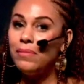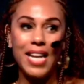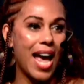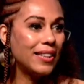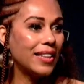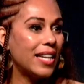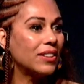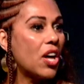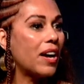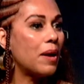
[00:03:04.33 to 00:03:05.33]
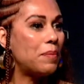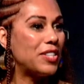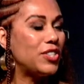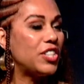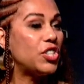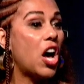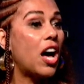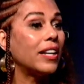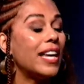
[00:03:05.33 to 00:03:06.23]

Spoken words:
Dad, Lynn, Laura, Benji the dog,